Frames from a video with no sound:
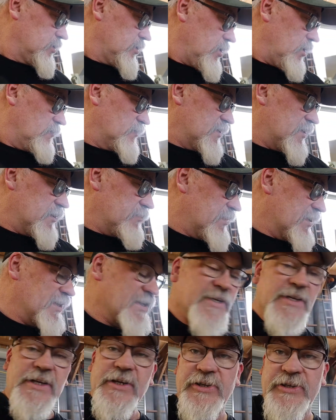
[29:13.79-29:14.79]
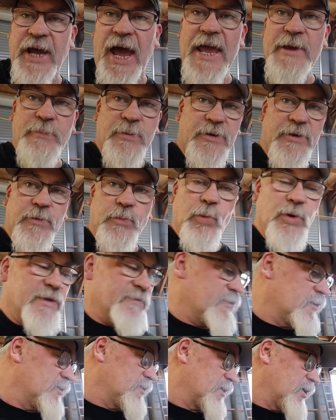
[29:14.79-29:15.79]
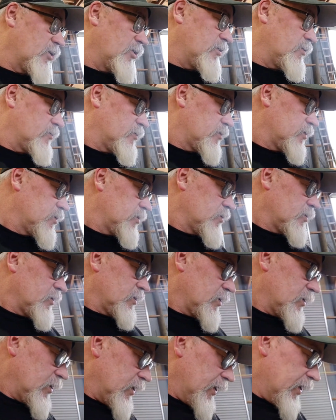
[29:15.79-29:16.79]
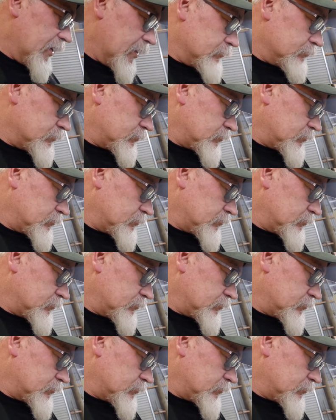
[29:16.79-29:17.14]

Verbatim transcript: Obviously they'd be tapered and whatever. So um,